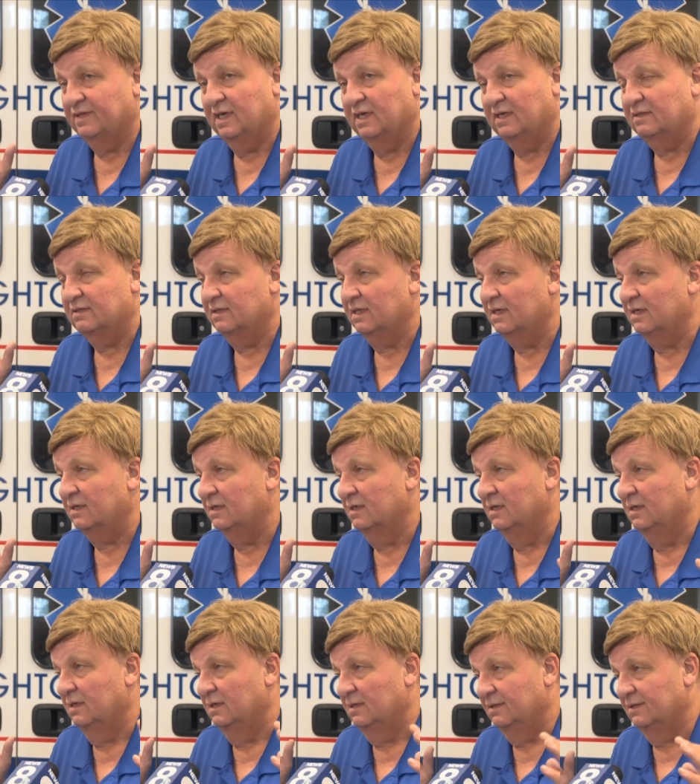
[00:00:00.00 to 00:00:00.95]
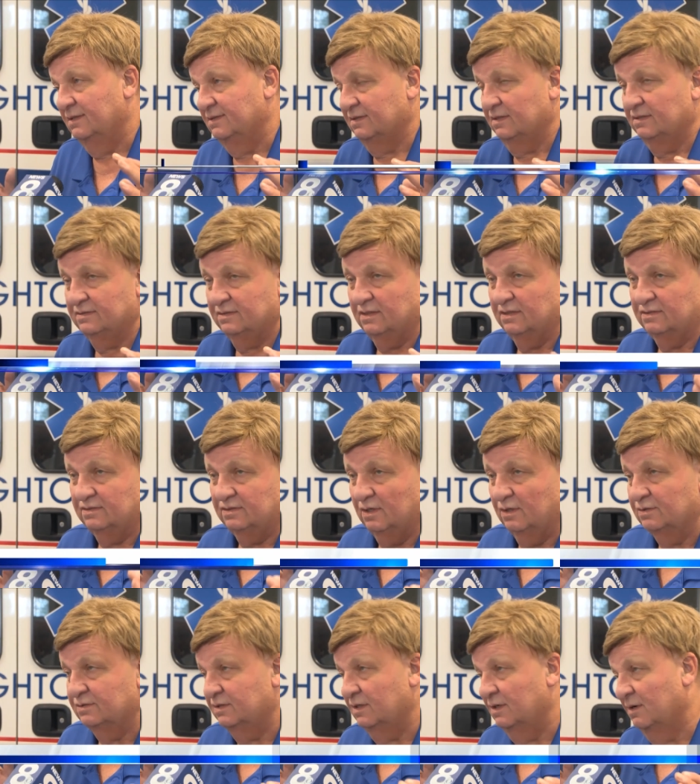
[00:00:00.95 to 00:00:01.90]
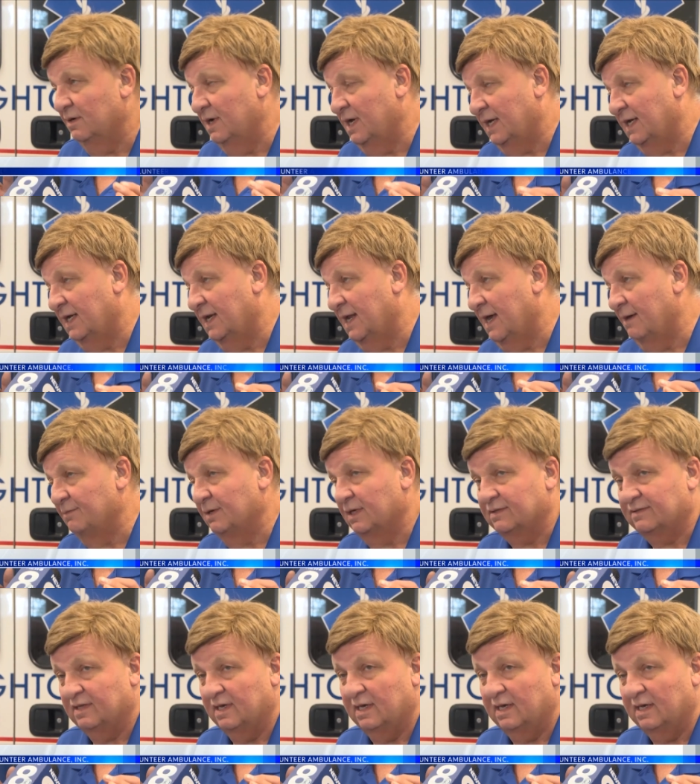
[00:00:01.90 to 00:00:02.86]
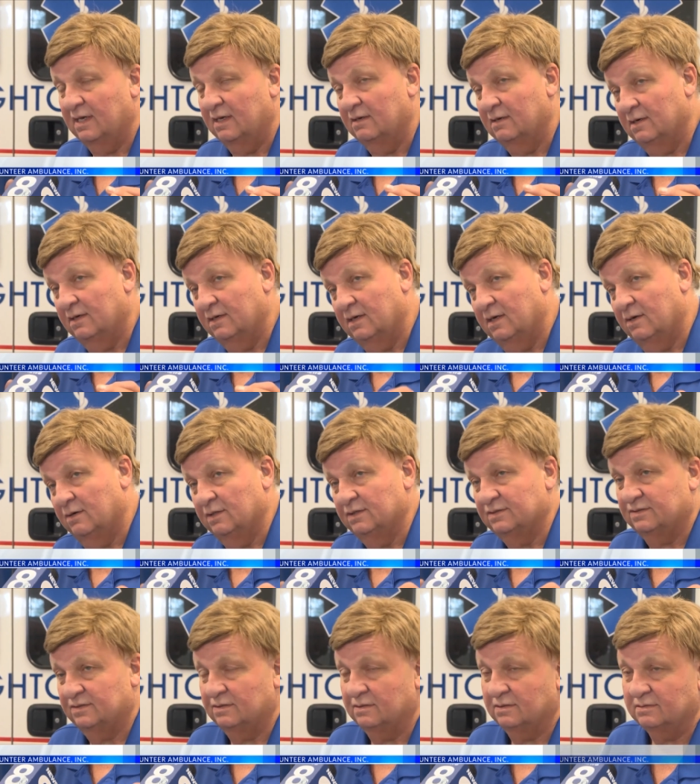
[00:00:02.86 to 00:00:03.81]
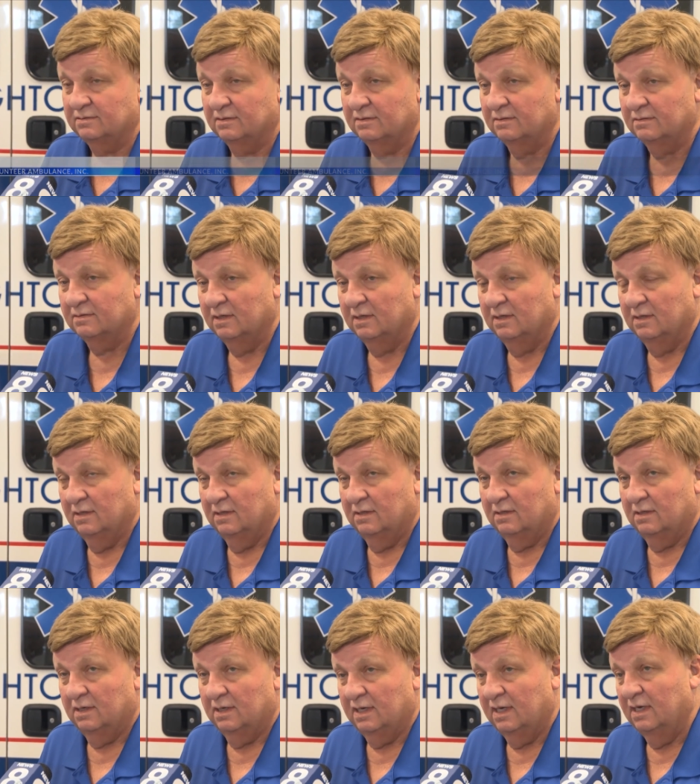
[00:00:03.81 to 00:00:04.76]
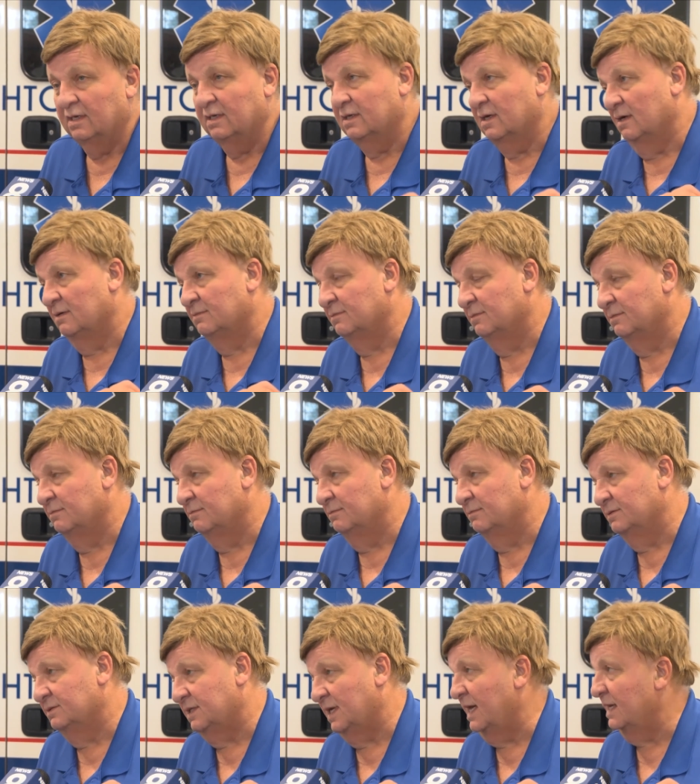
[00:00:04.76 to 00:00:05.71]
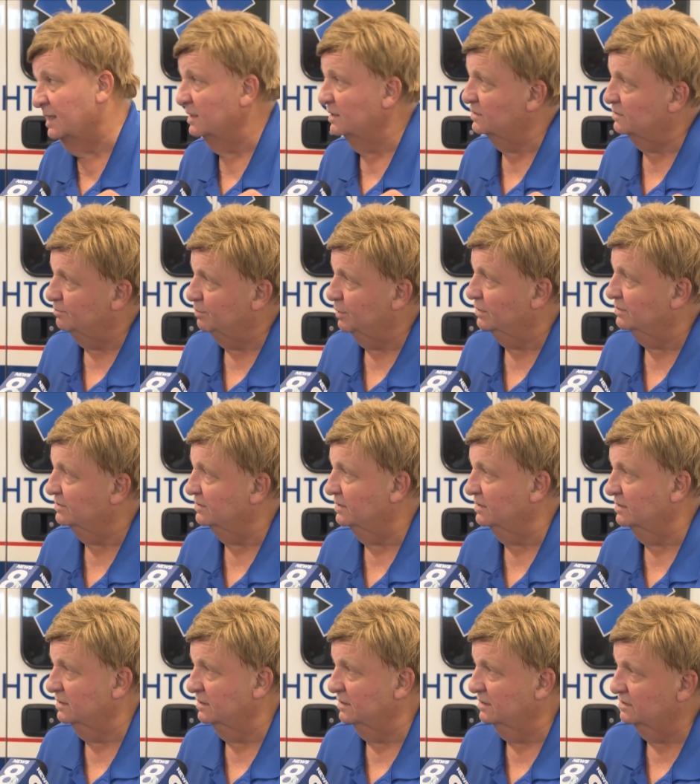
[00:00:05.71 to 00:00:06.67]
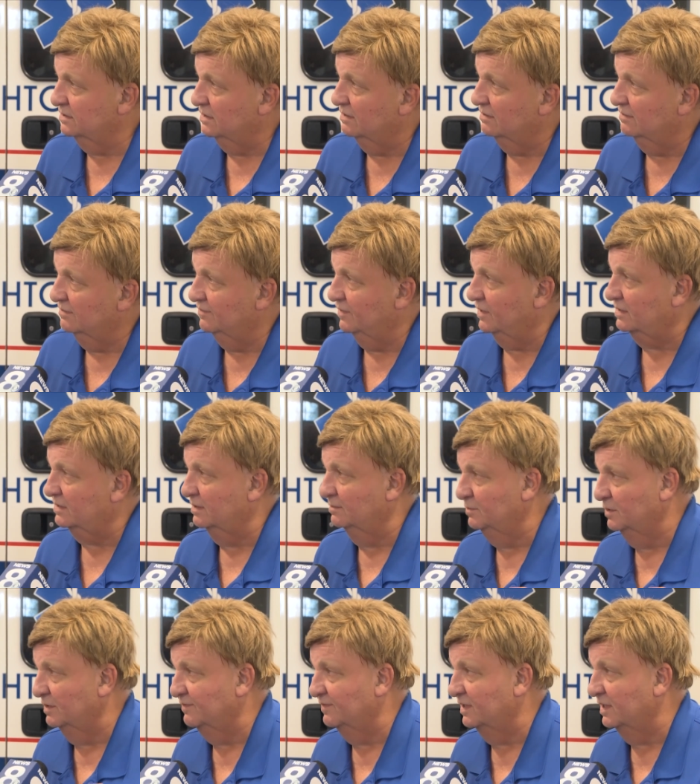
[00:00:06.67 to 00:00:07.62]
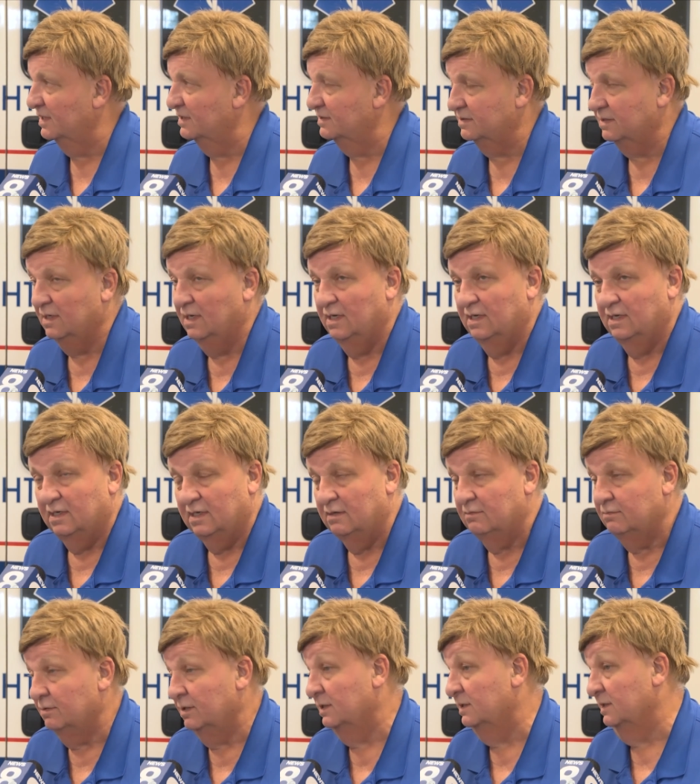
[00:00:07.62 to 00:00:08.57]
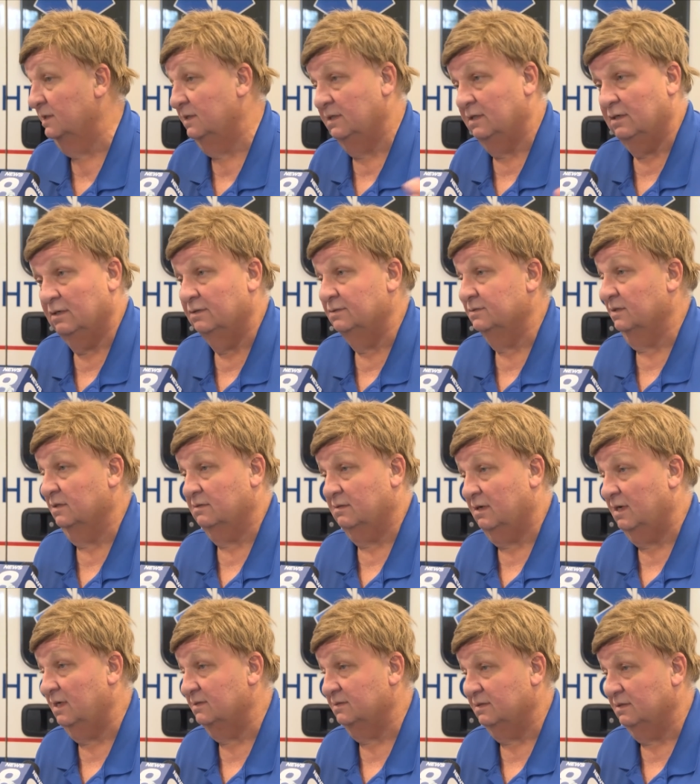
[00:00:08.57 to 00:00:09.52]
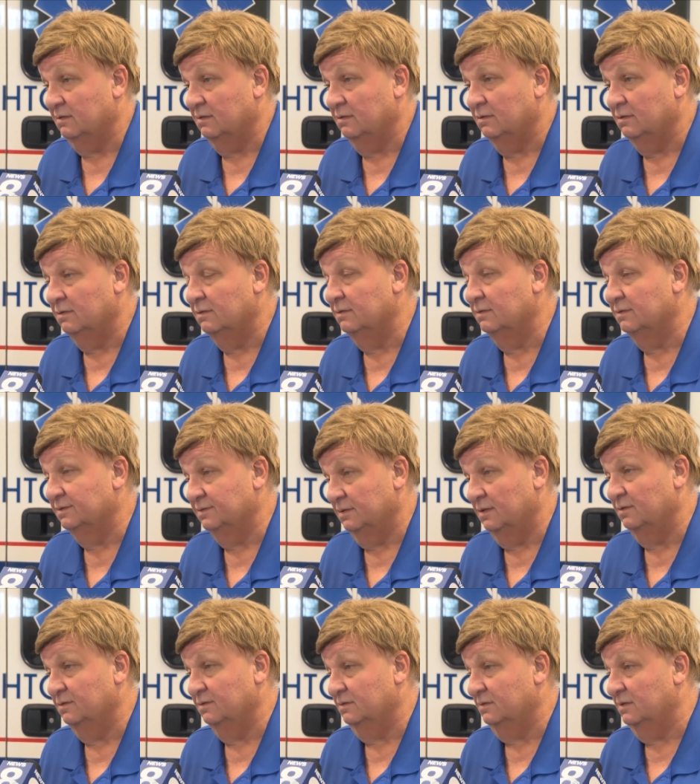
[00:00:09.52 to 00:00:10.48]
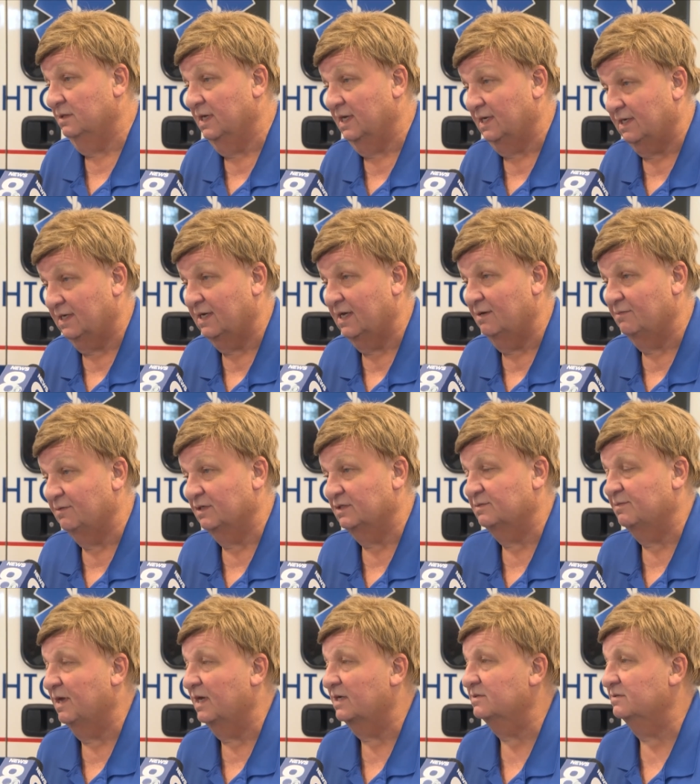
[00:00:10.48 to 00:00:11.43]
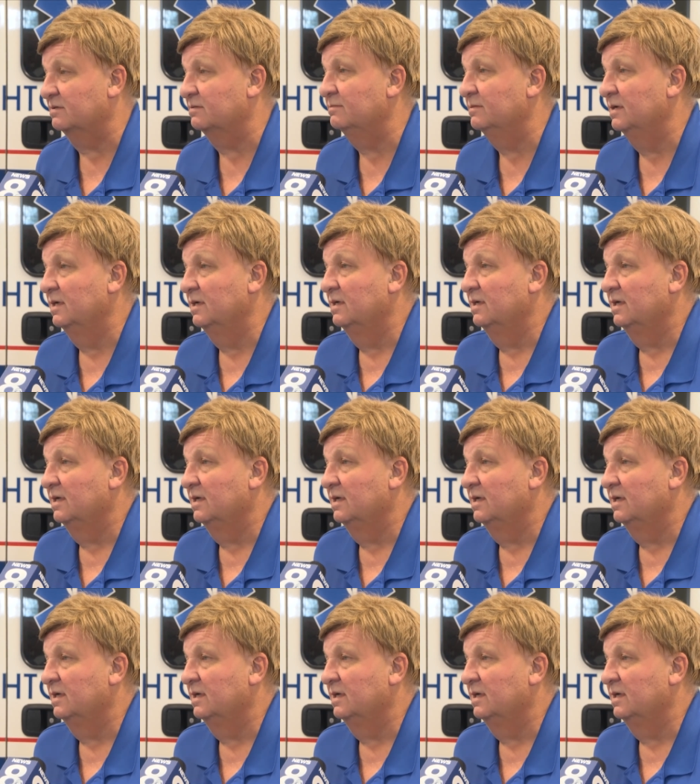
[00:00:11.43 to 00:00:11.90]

think that this is a socioeconomic thing, or, uh, you know, a certain uh, income status person is a victim of this. It really goes across the whole social economic spectrum.